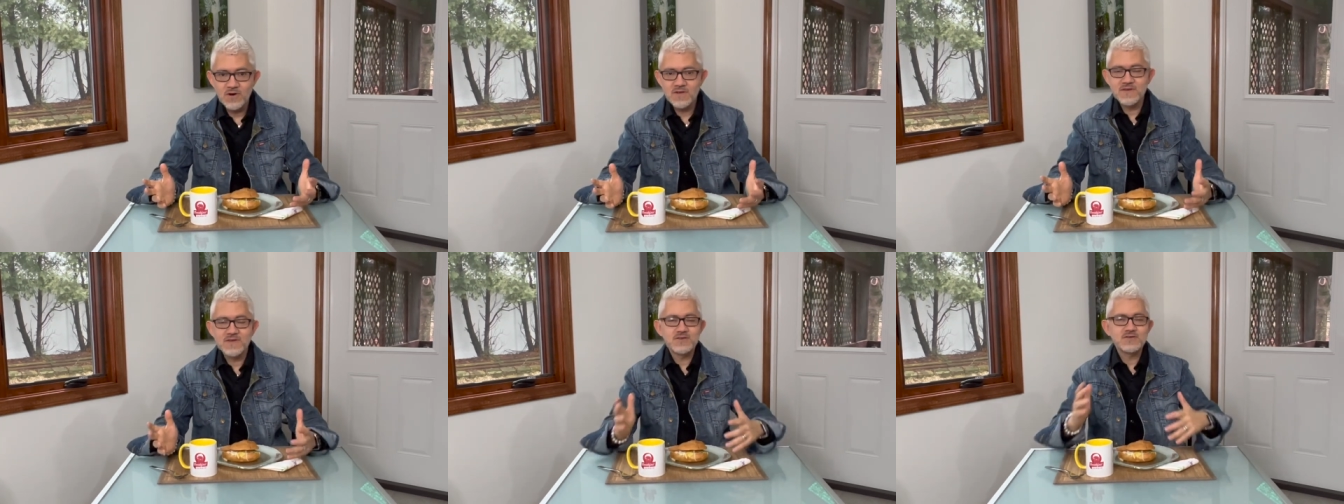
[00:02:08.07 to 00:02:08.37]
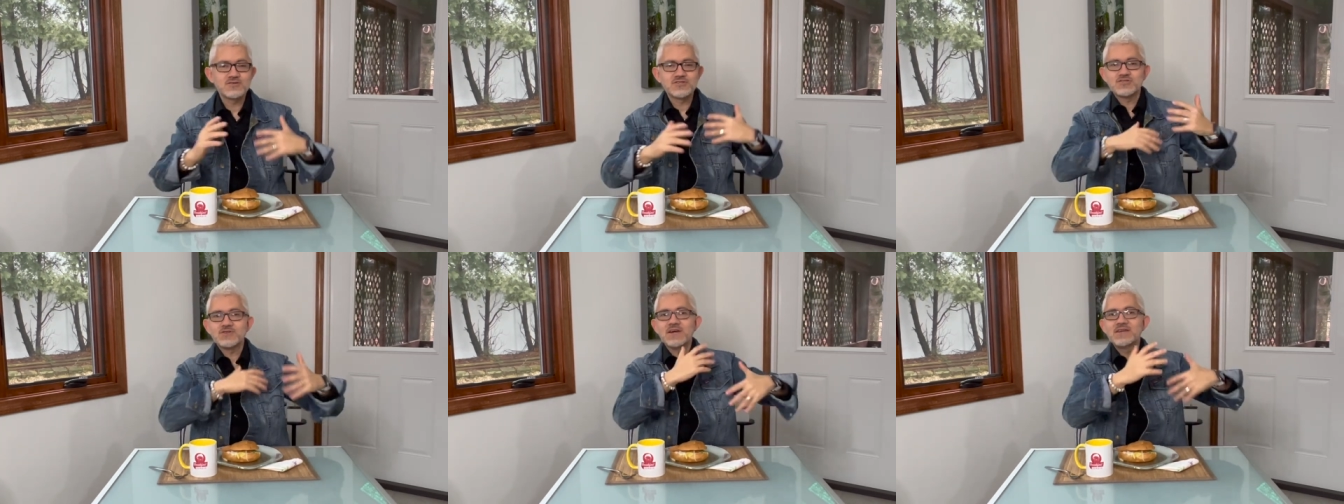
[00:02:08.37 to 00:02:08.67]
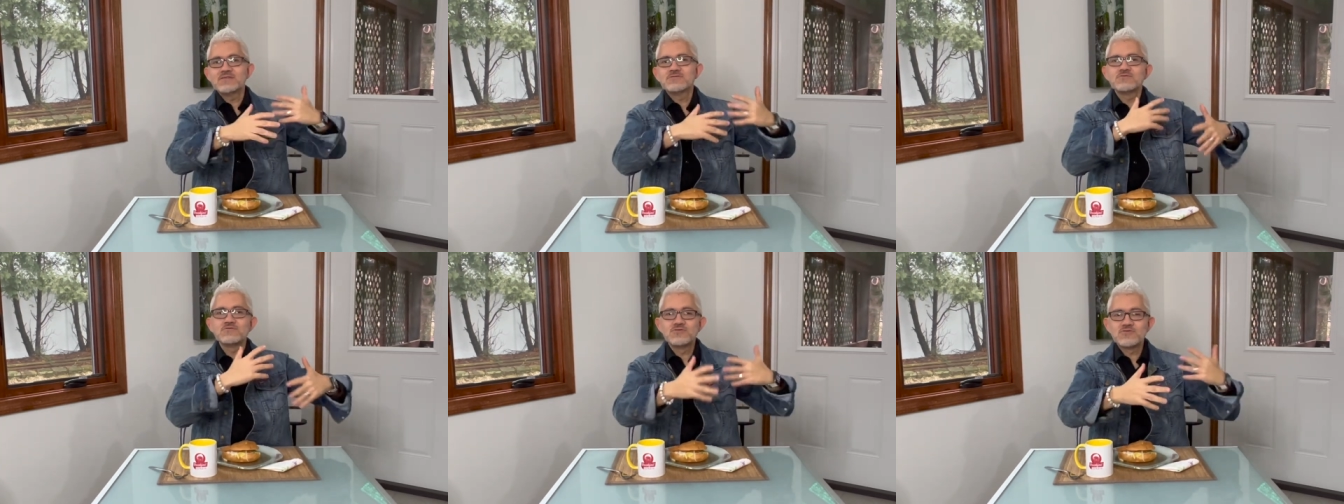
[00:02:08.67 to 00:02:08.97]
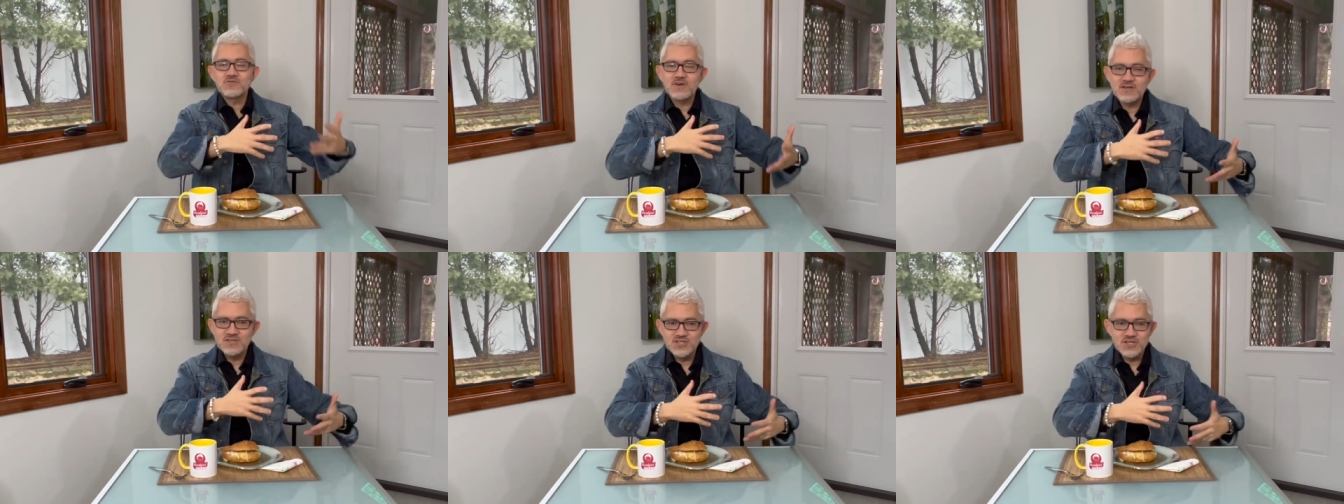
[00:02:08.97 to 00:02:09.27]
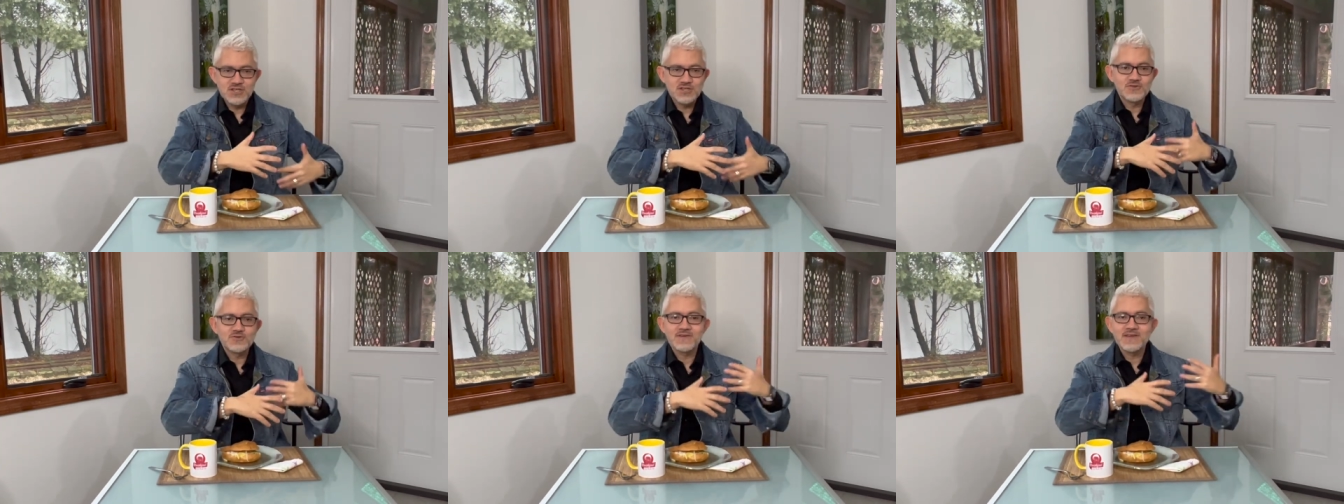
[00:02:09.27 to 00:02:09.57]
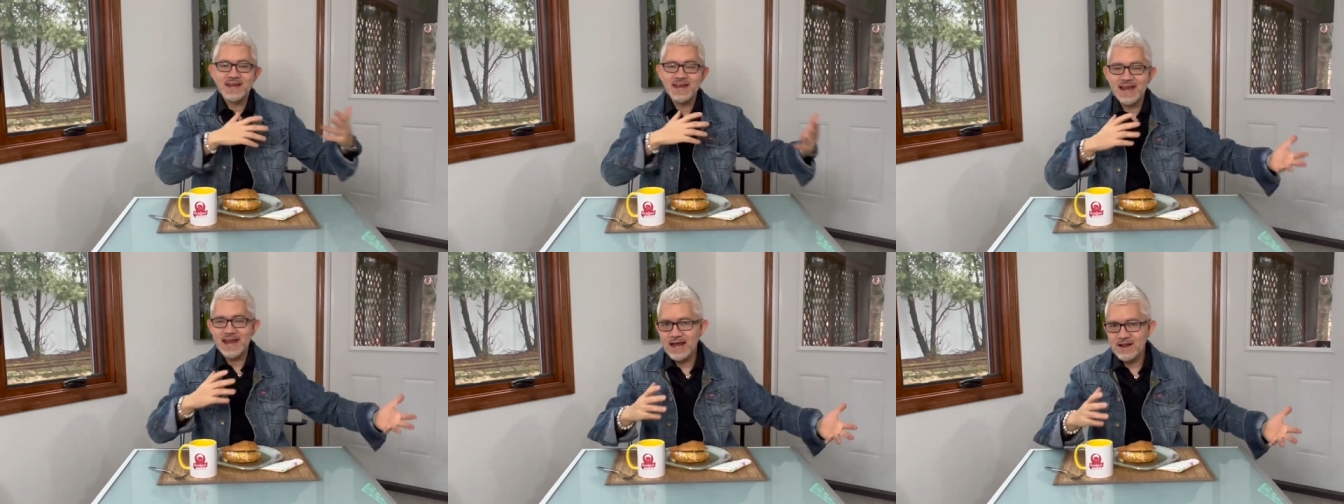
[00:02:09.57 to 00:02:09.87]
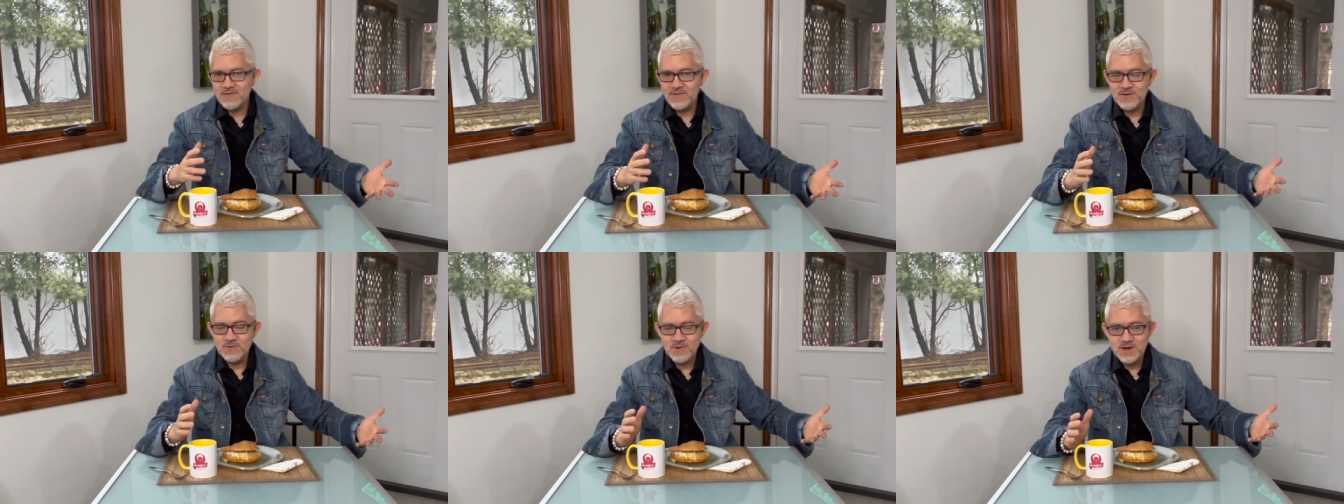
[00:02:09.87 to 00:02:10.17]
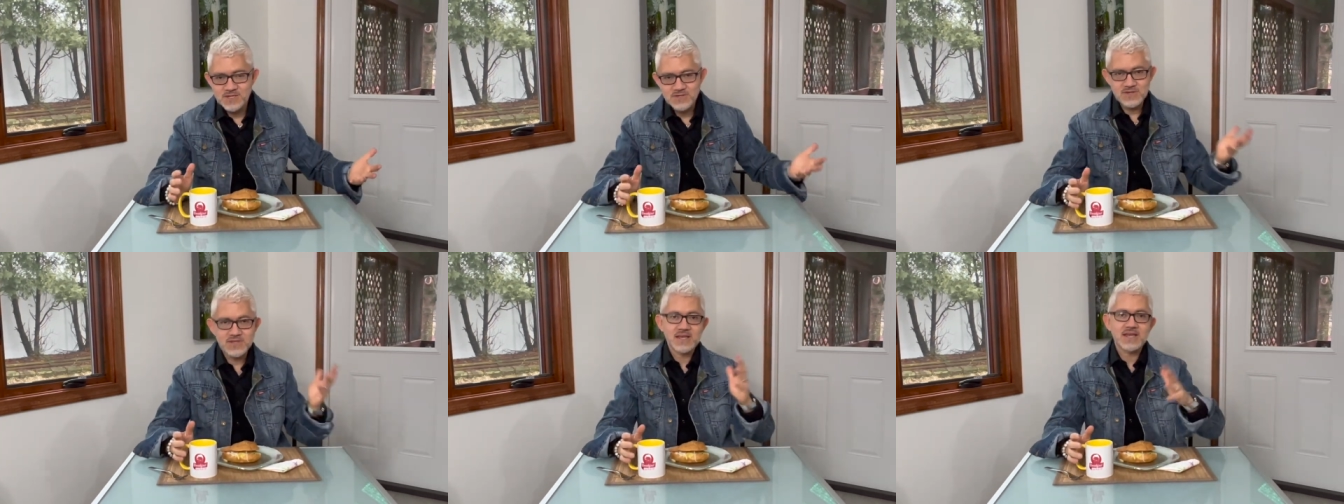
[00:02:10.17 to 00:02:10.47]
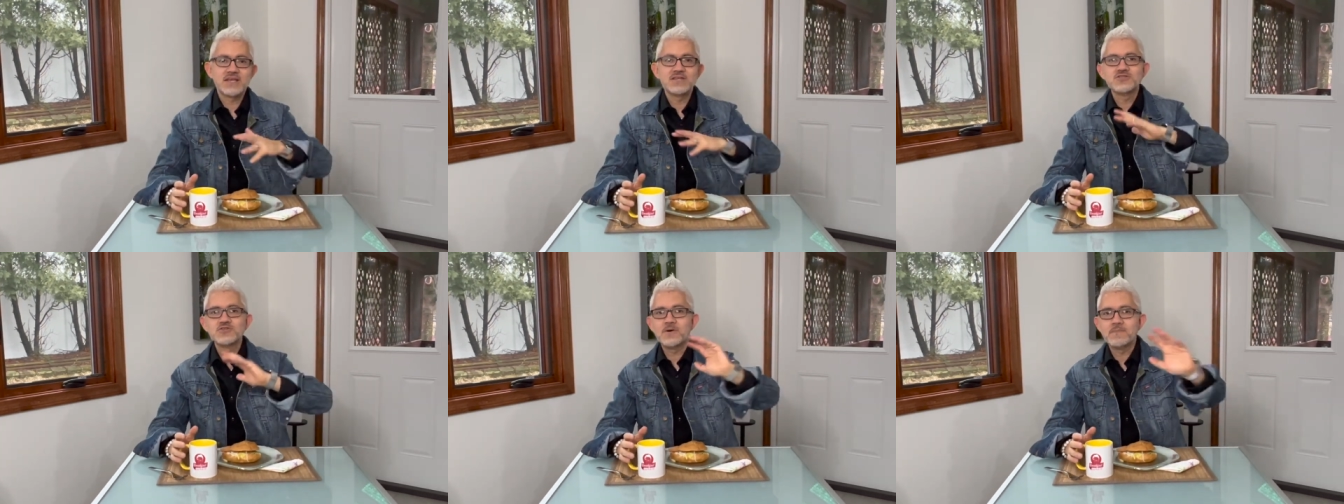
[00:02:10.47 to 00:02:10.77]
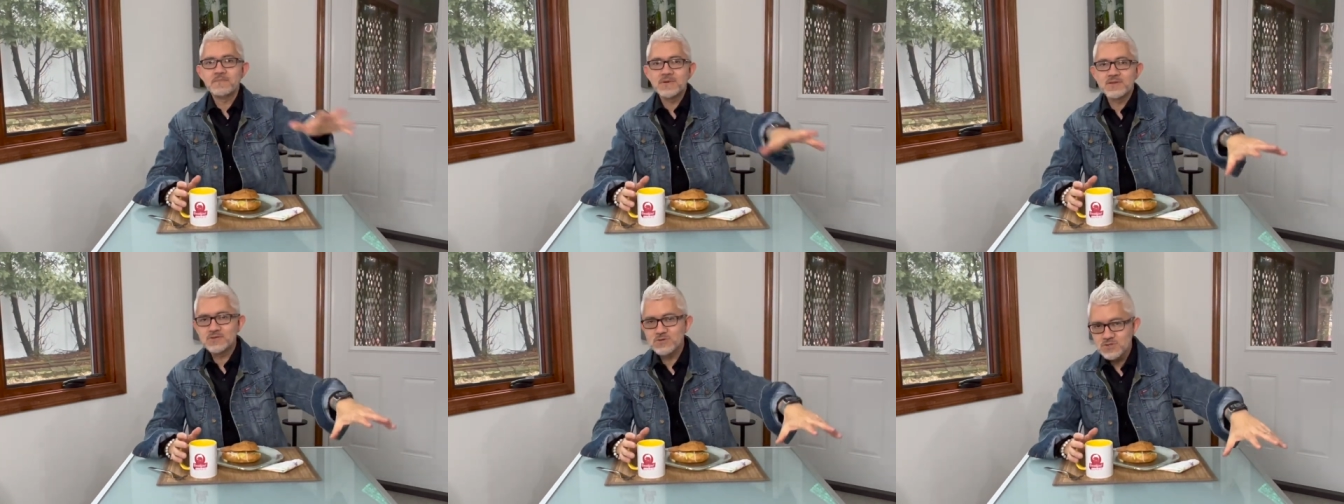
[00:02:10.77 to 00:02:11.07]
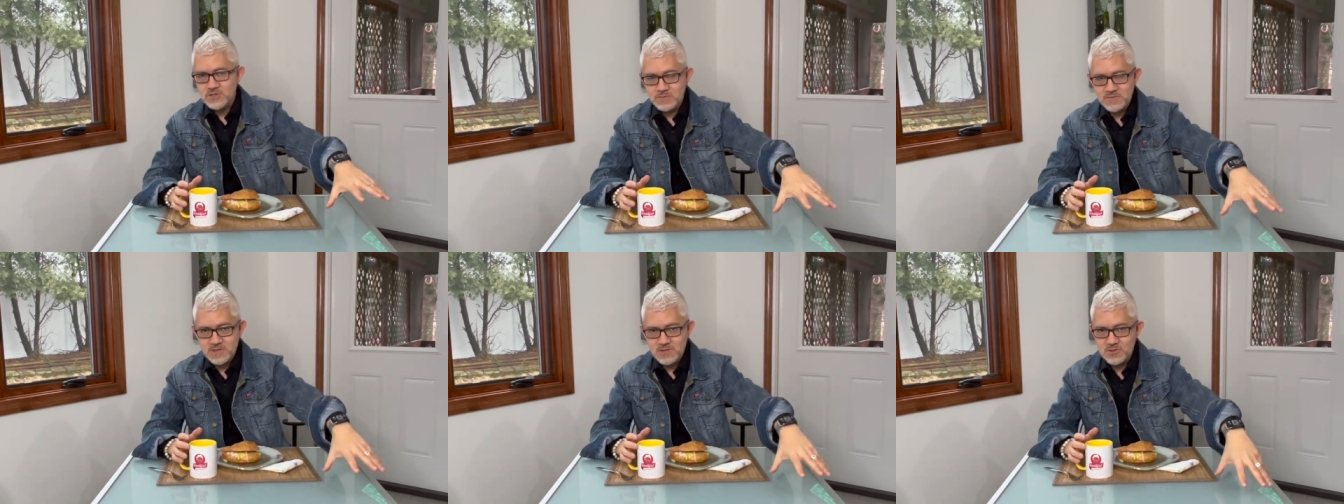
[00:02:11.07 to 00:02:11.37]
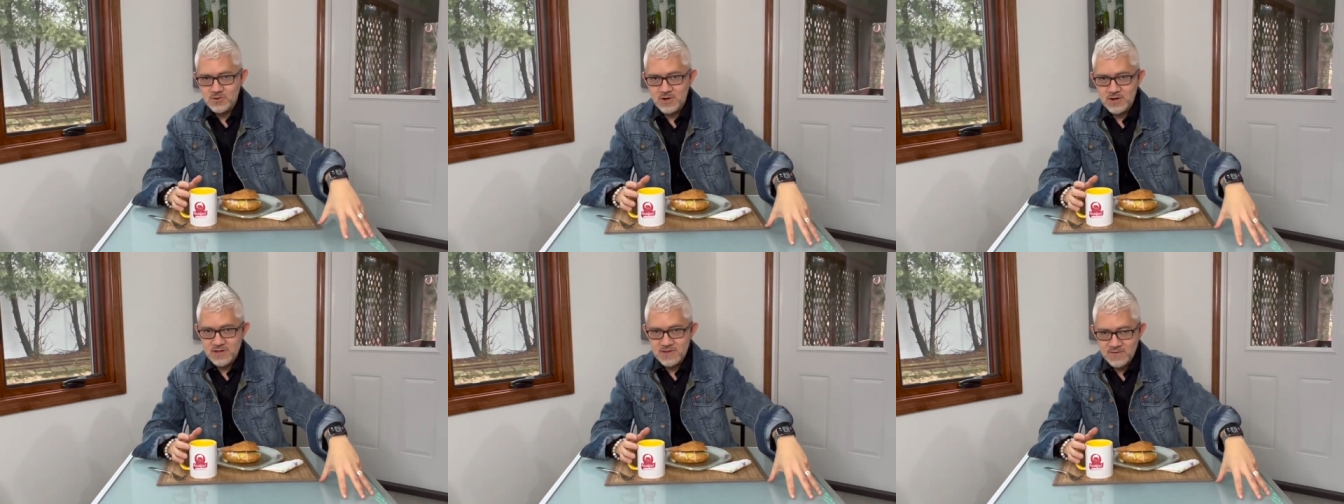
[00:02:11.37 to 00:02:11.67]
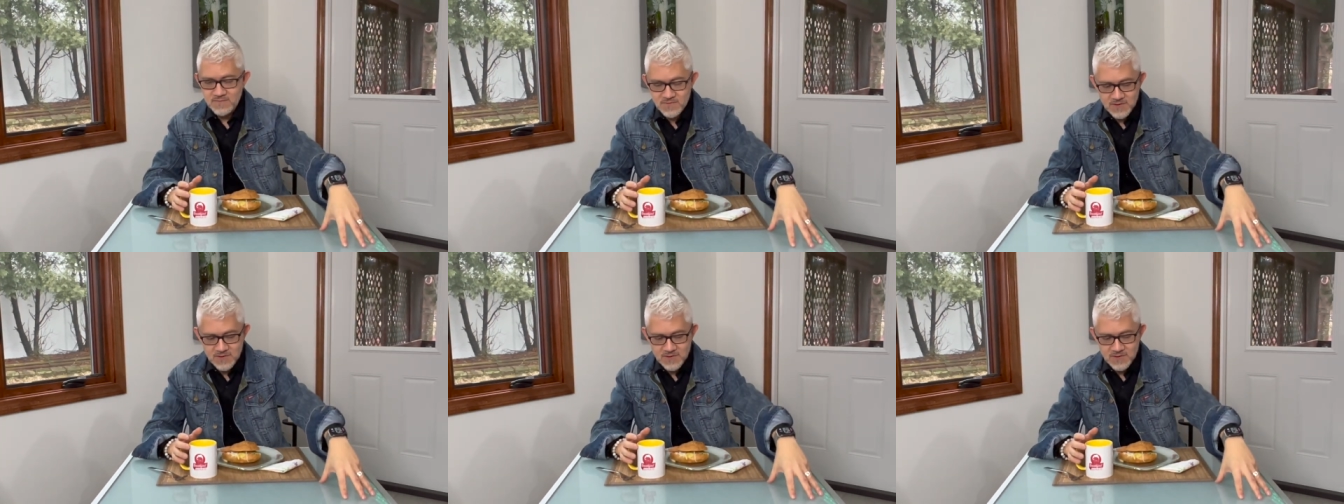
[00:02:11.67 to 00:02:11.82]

Or they're just trying to rush it to get it out of the way so they can jump into something totally